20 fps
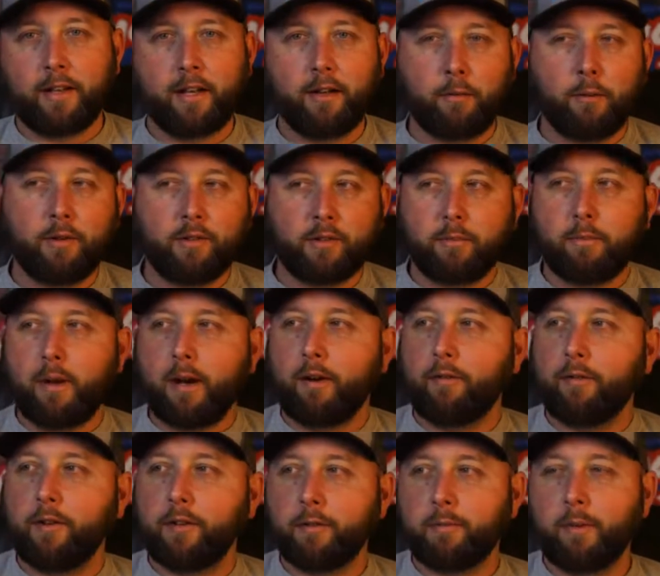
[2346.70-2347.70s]
I wasn't power
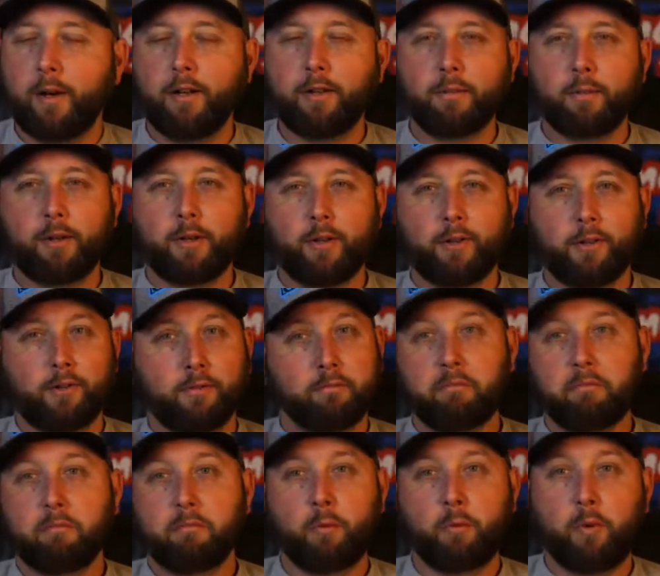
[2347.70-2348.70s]
fishing much because
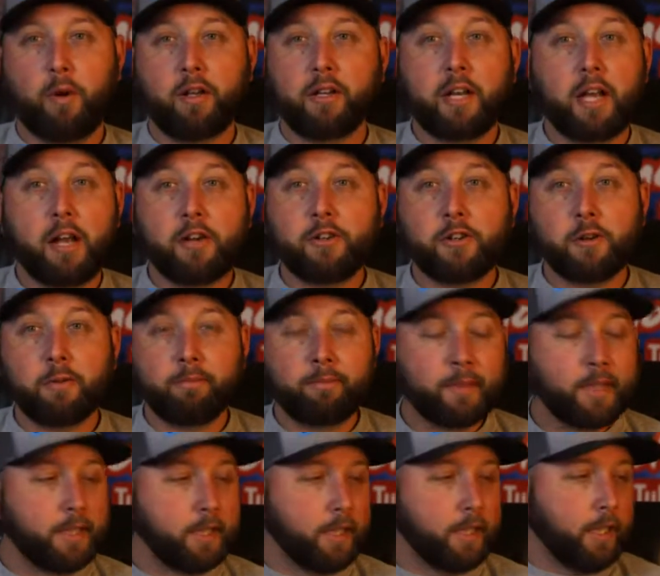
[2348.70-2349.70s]
we wasn't catching them.
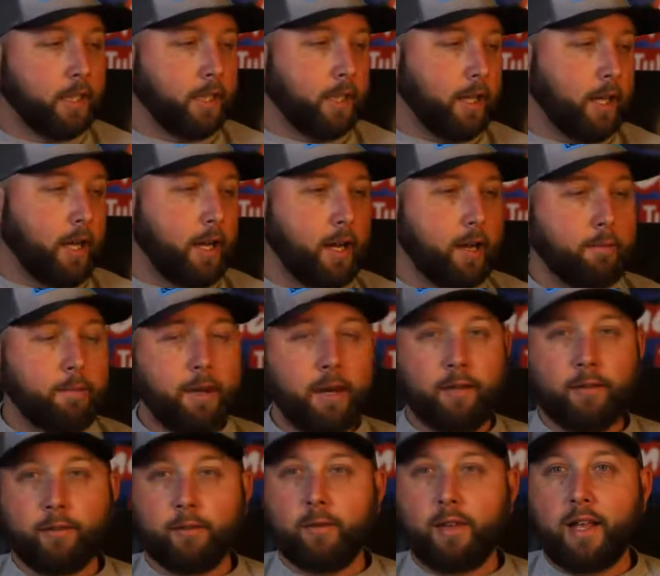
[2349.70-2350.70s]
But I
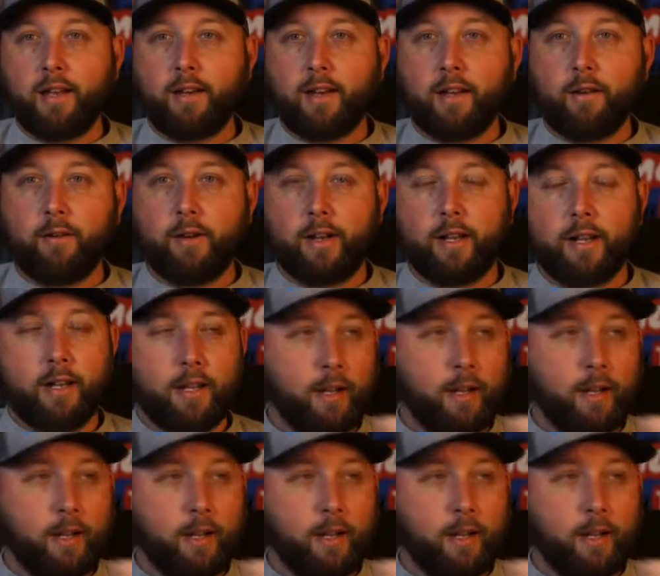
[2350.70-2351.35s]
threw that Ned rig